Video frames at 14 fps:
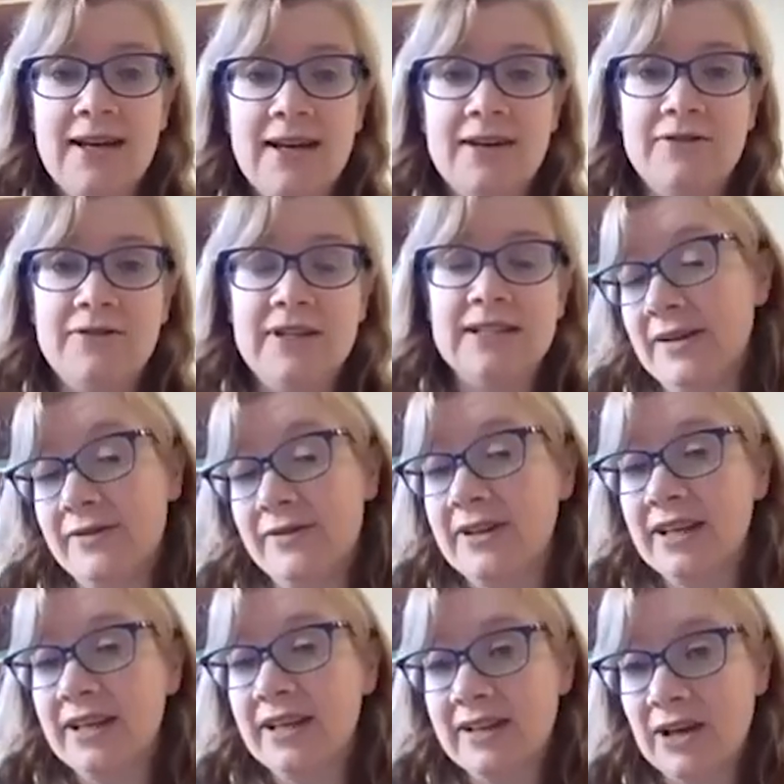and feel
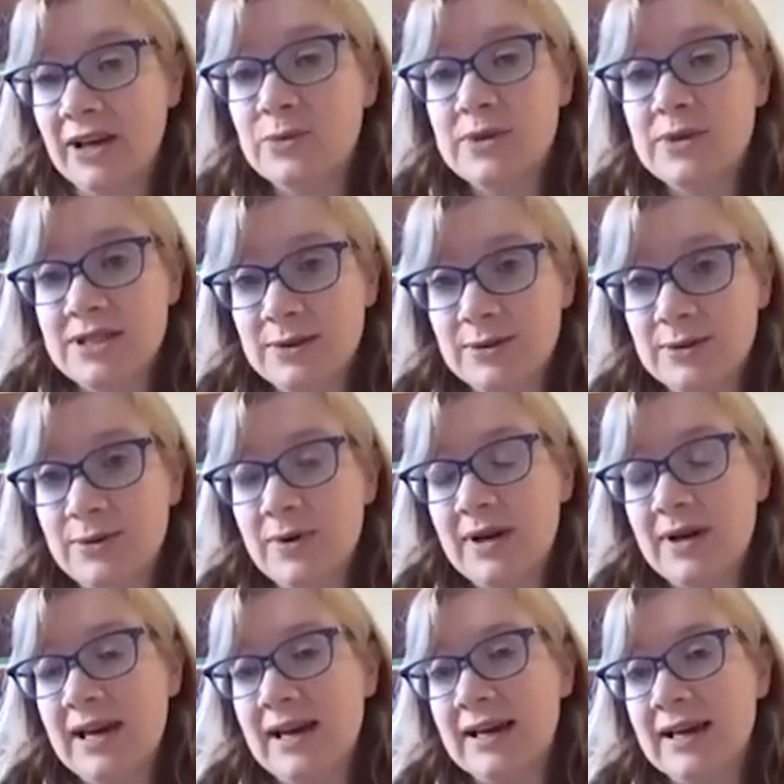and everything that we
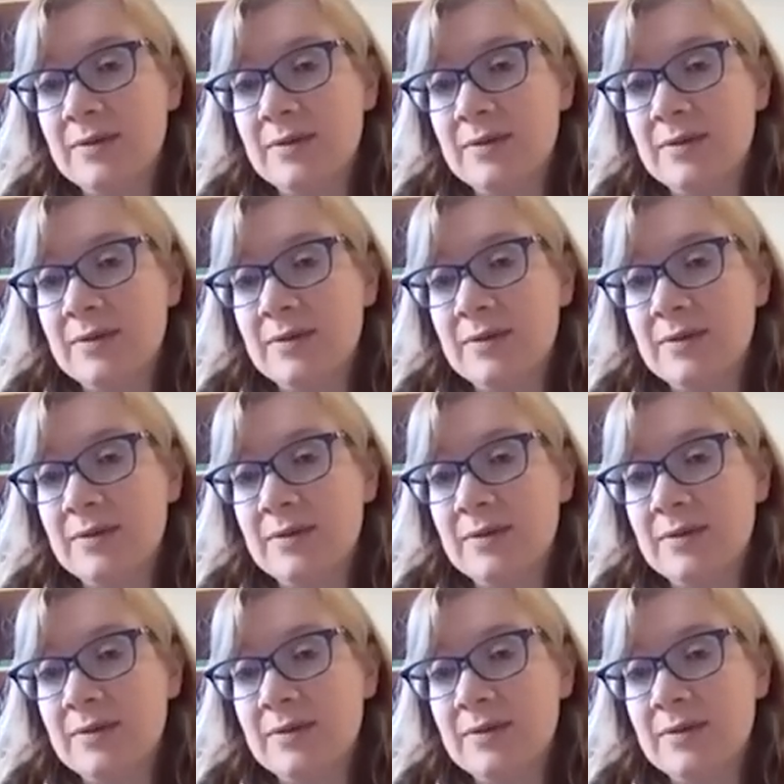do.